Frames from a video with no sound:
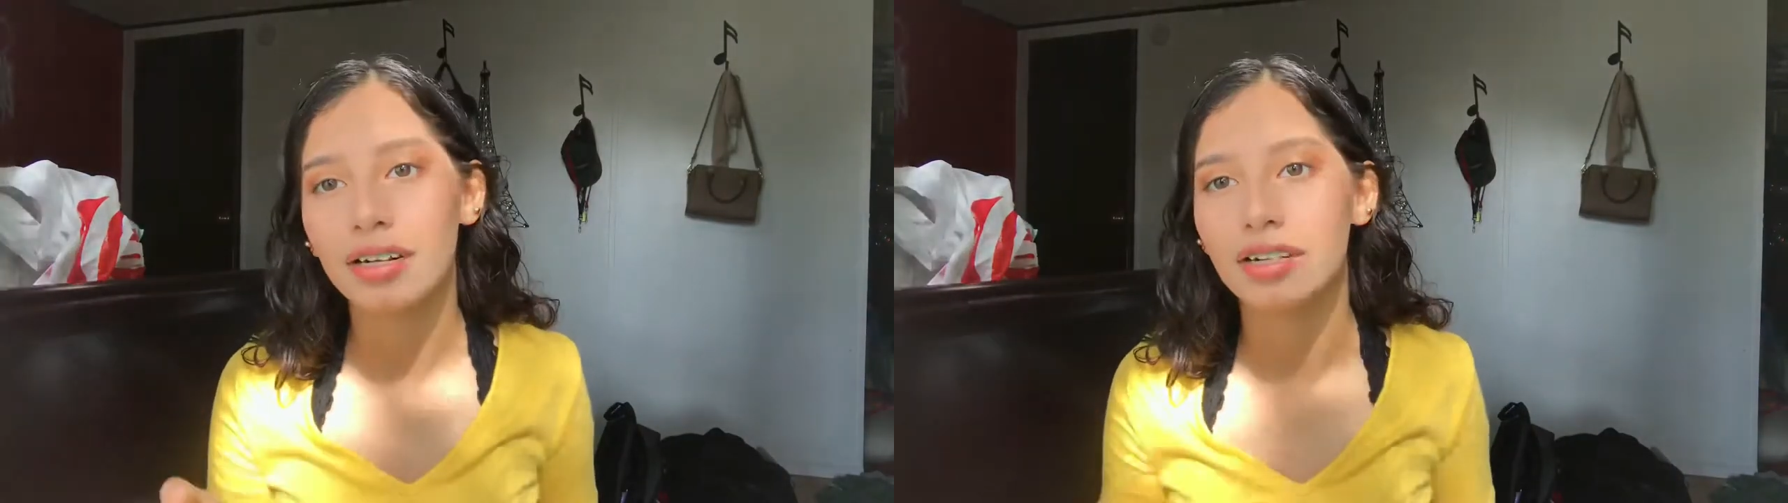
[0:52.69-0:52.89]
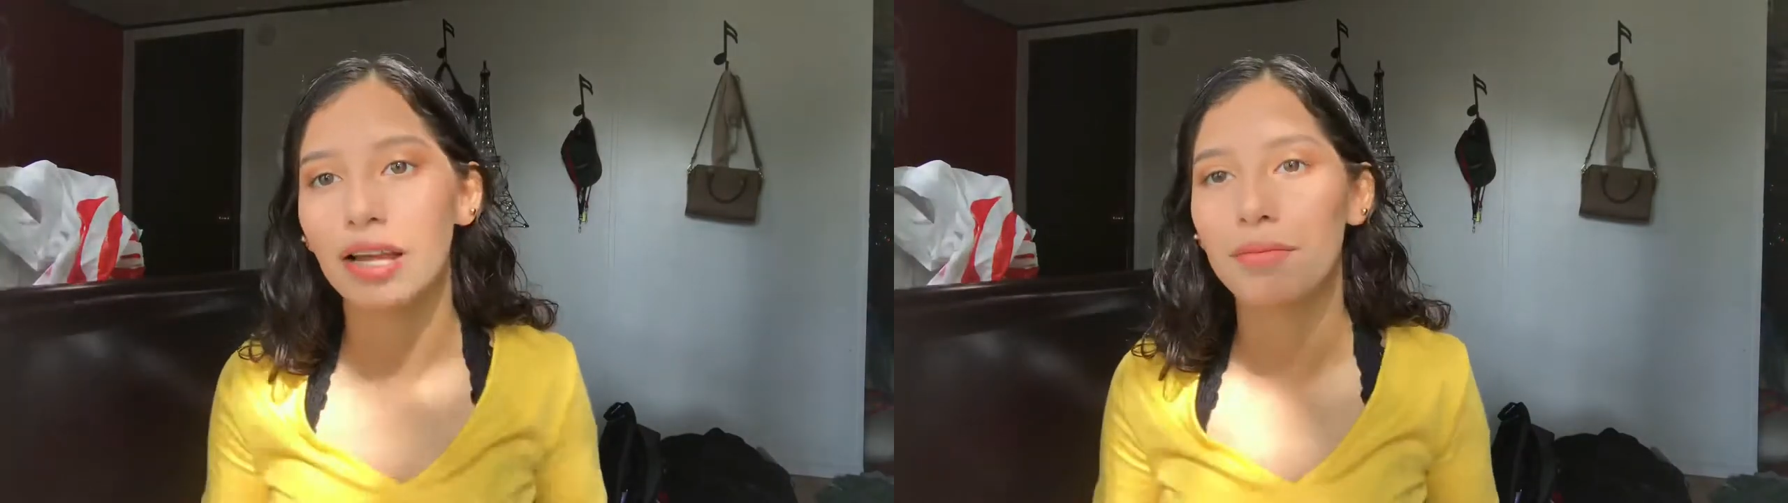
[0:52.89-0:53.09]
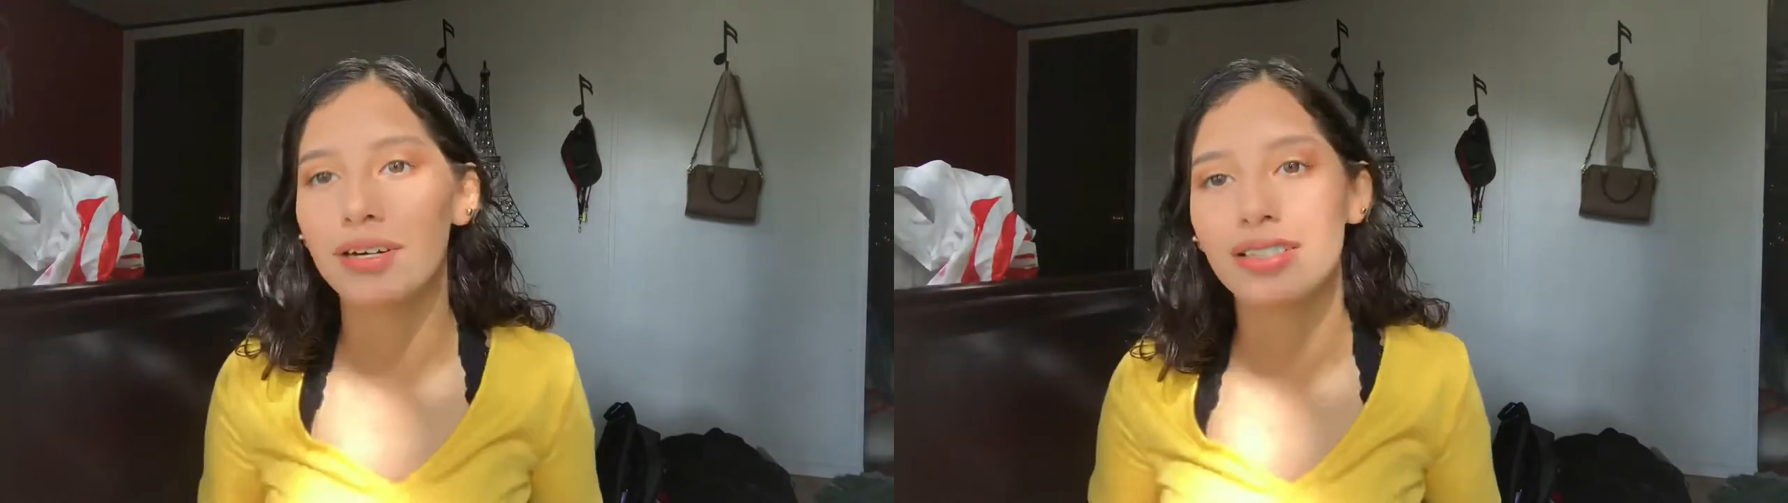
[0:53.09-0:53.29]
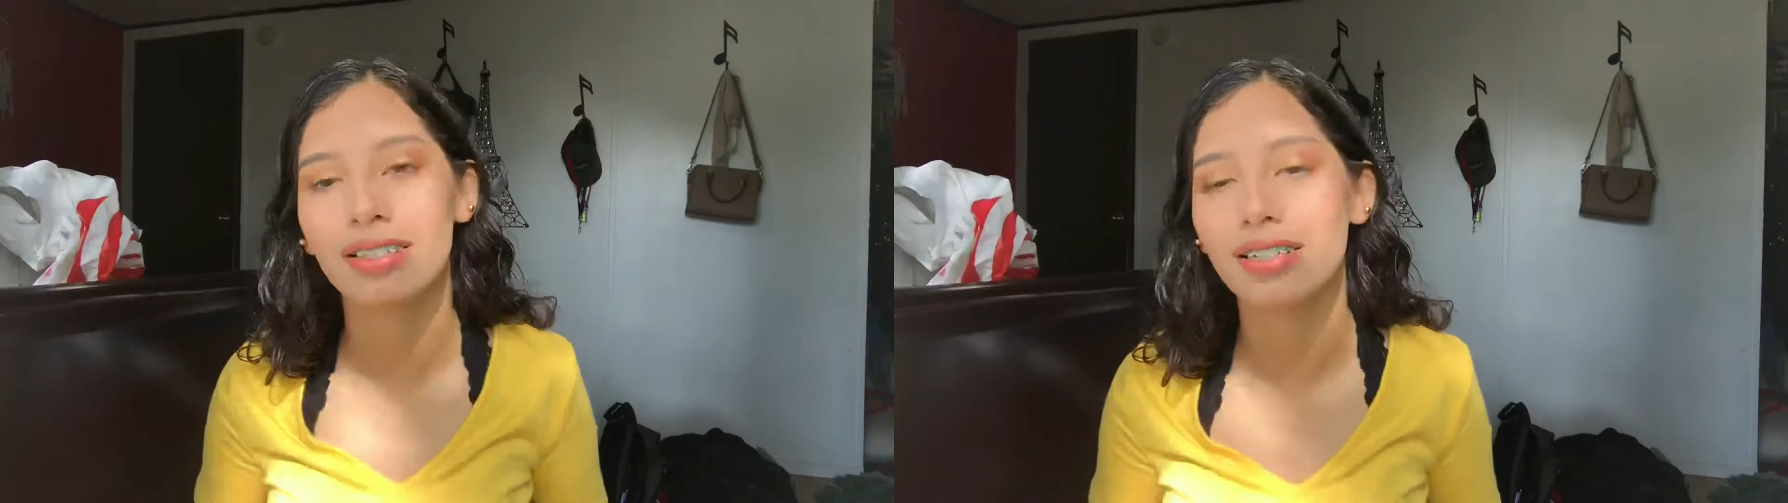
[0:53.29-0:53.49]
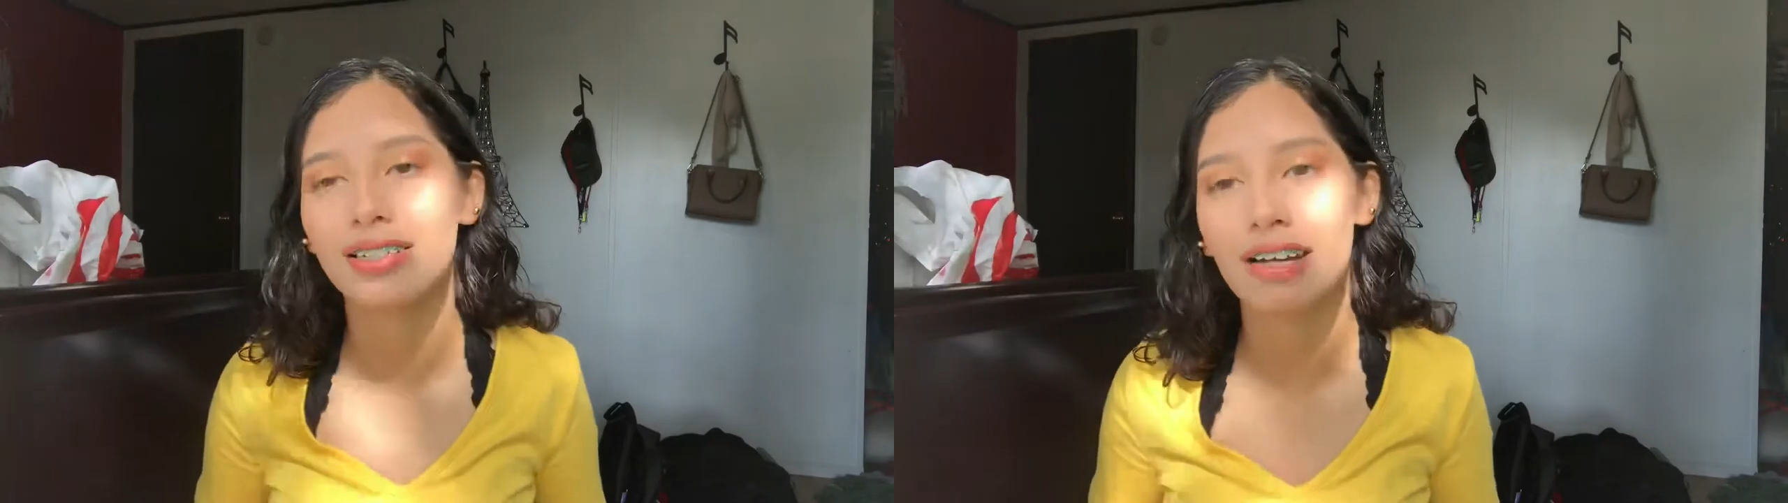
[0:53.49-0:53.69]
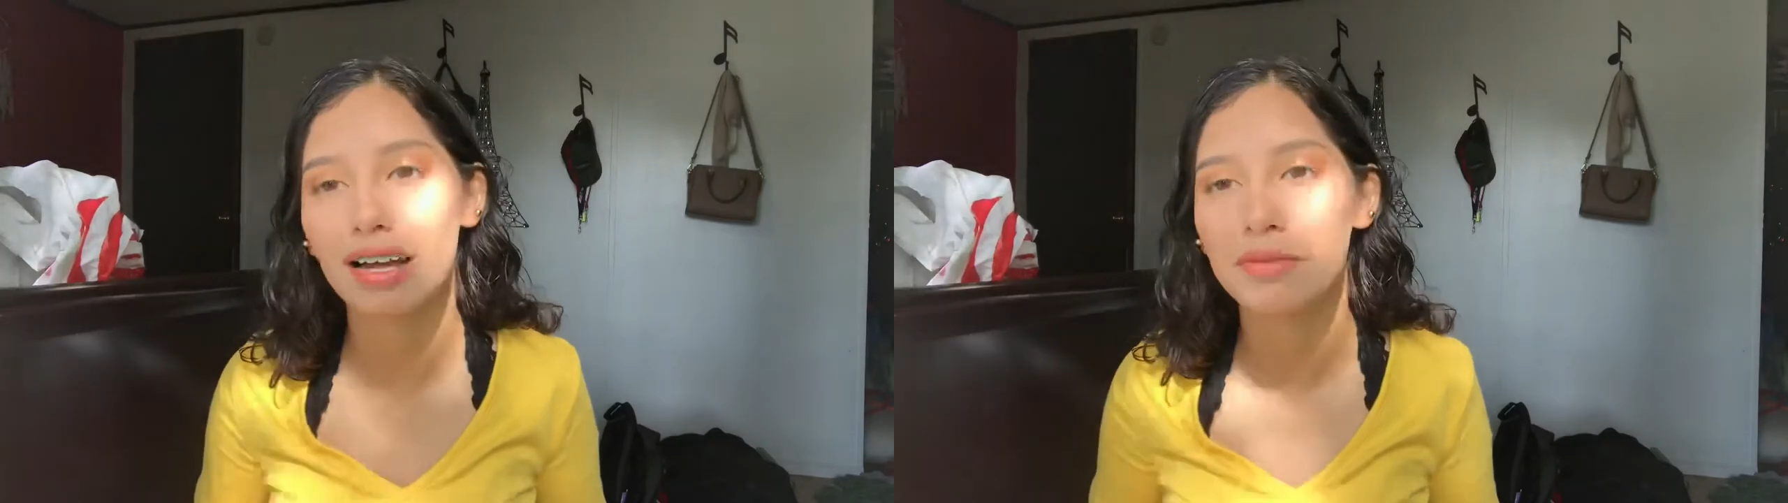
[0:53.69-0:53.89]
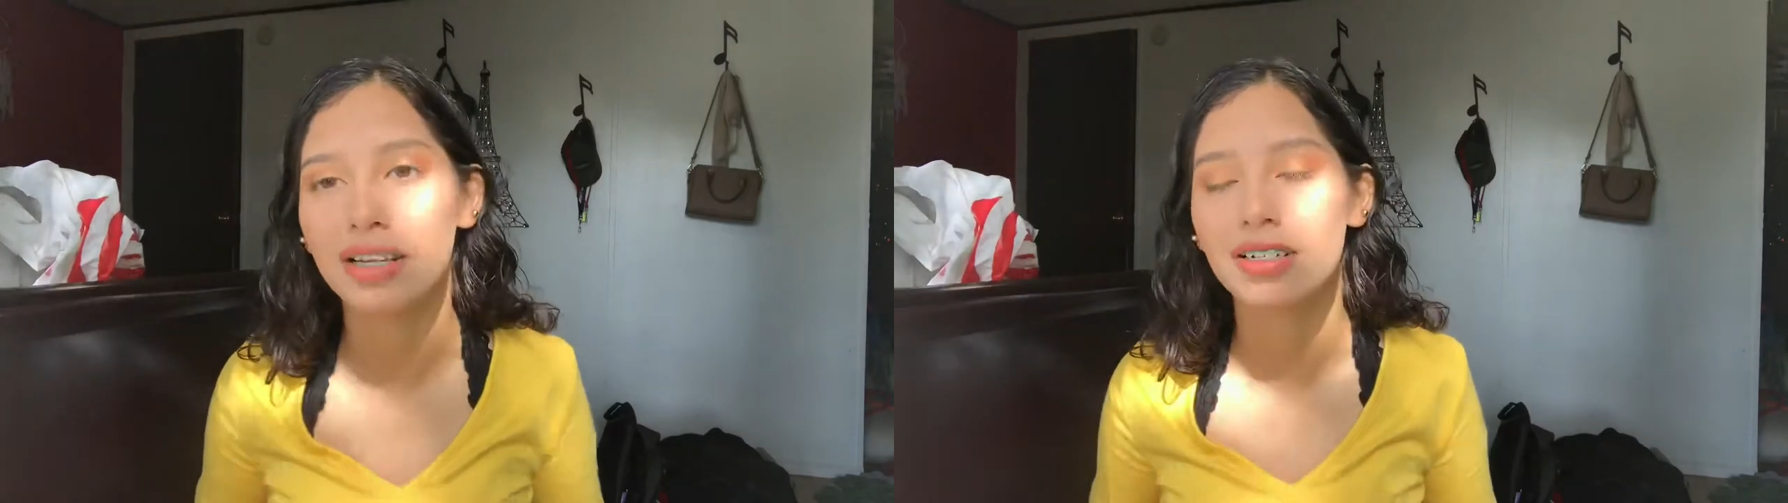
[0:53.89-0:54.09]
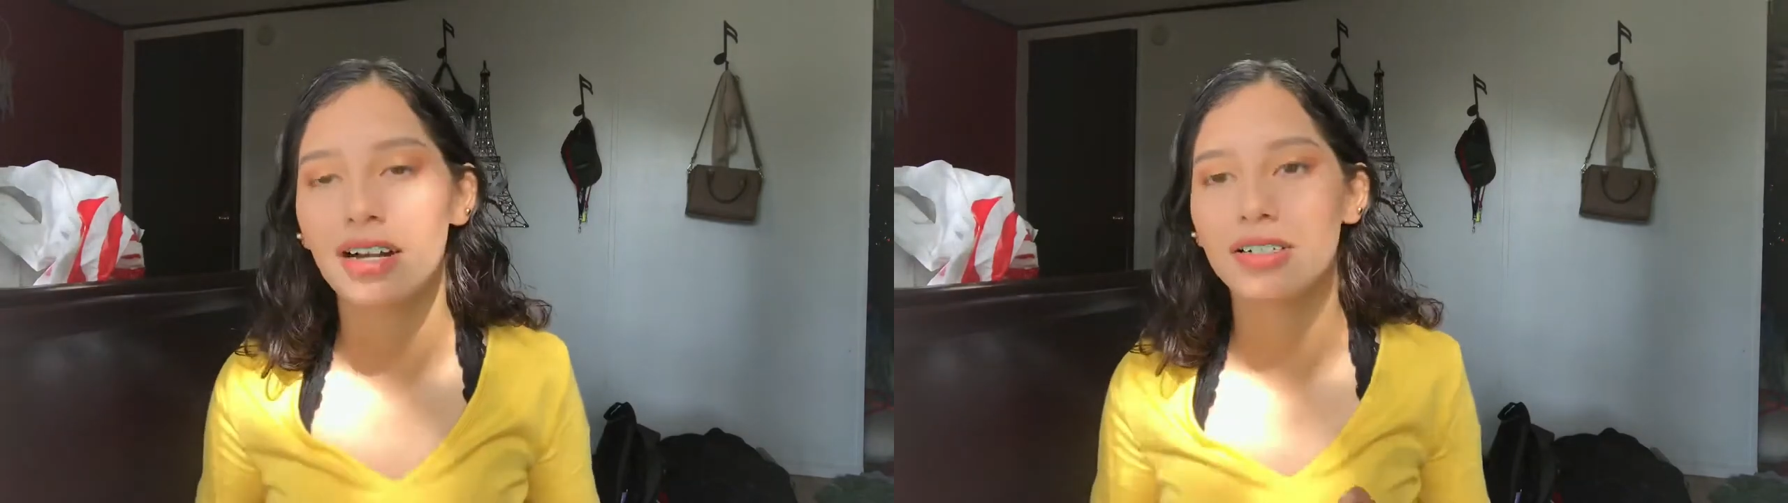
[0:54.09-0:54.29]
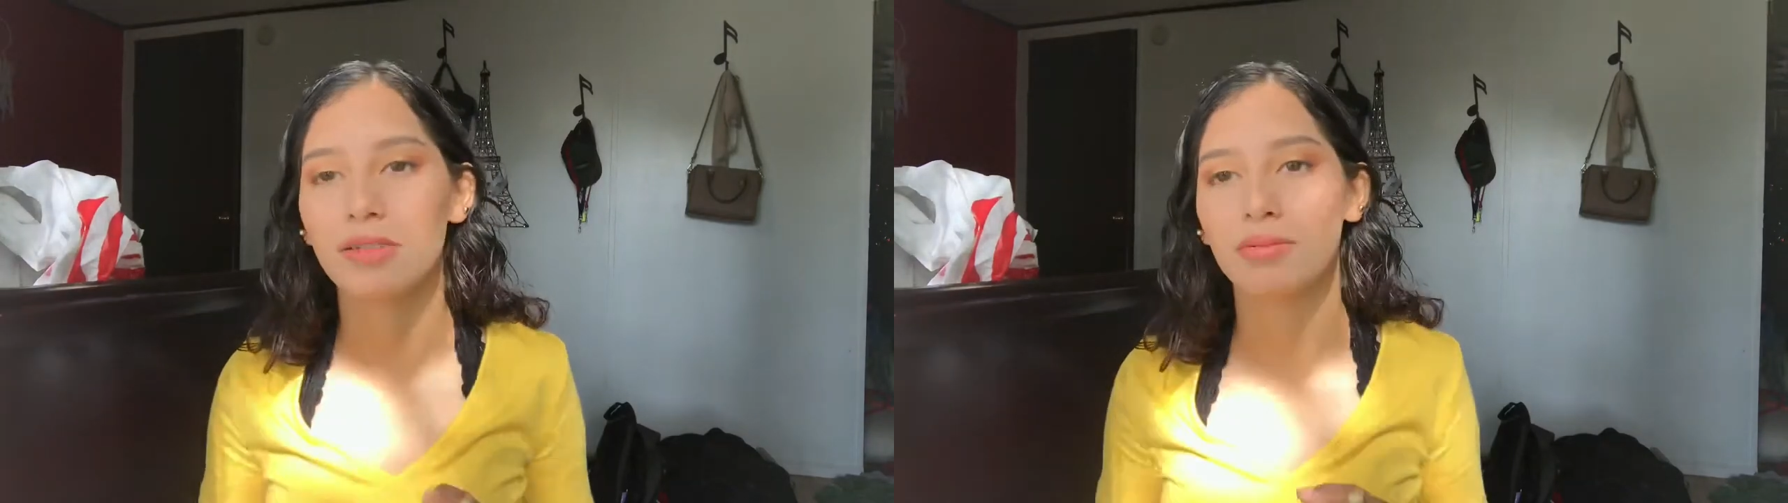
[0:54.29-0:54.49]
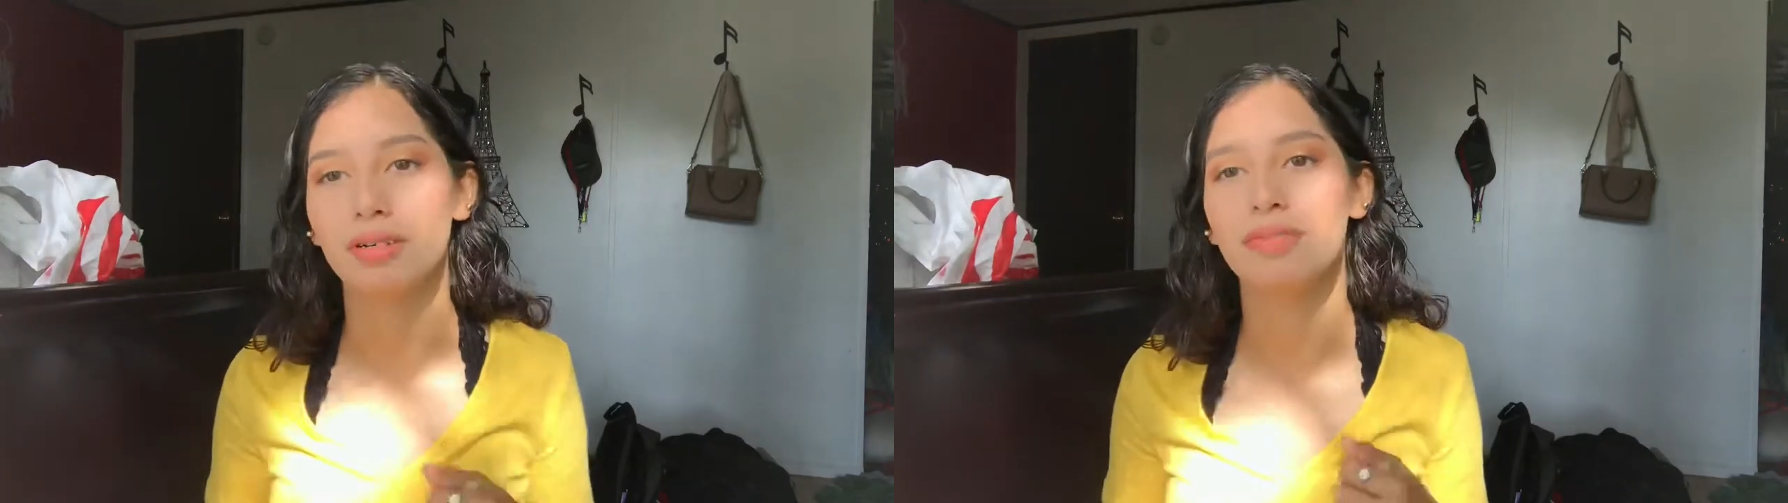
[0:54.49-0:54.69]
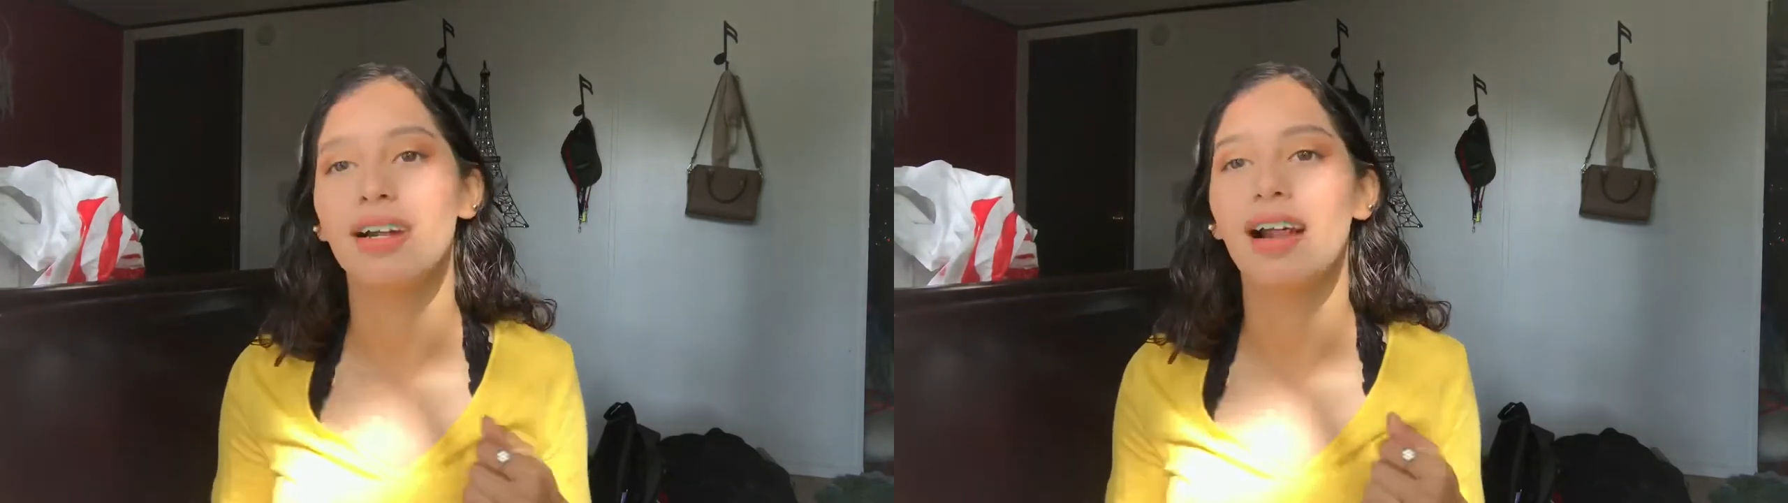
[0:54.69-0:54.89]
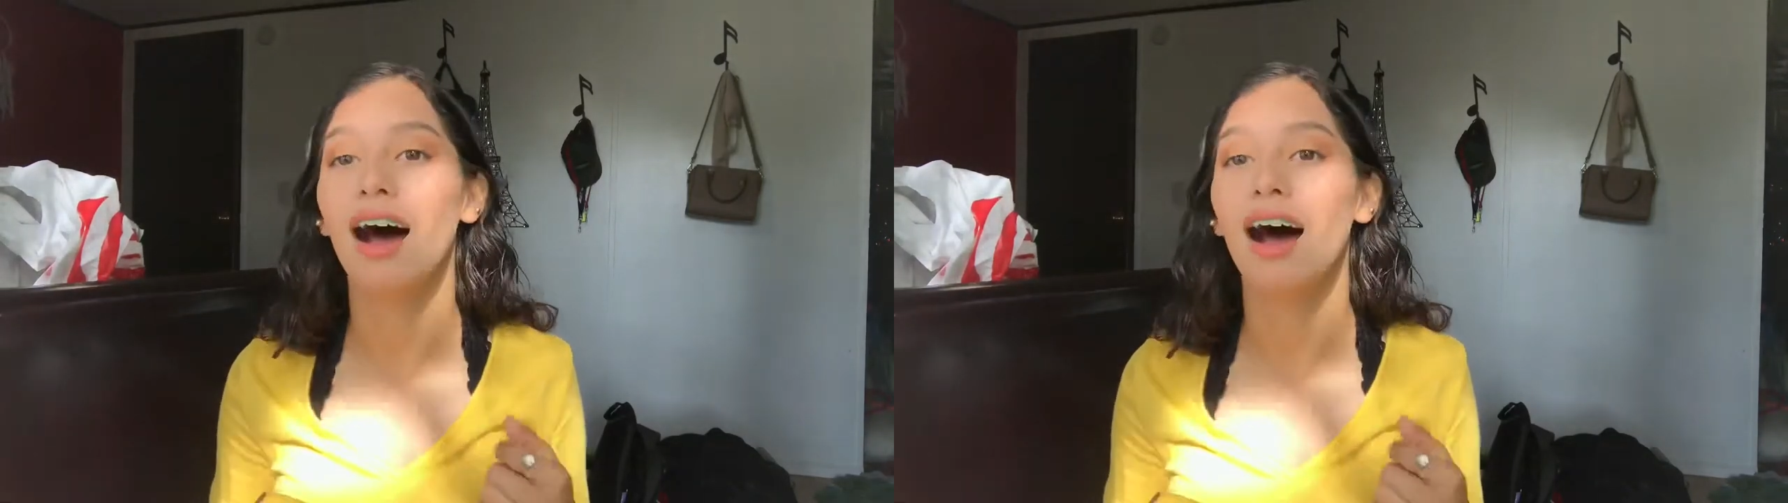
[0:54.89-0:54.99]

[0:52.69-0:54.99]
you're that person that didn't know how to make a doctor's appointment.